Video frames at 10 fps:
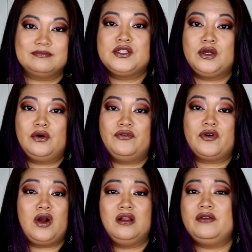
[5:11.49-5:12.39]
So
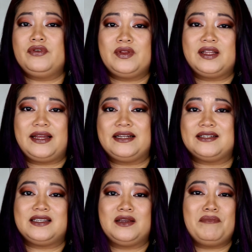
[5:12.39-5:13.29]
for all of you that like
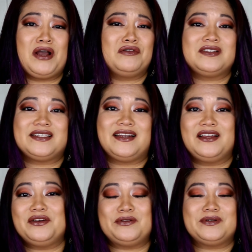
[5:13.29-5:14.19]
to see mountains and
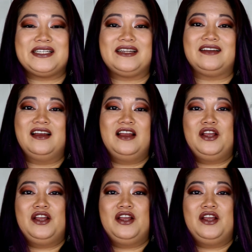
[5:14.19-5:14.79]
hills and,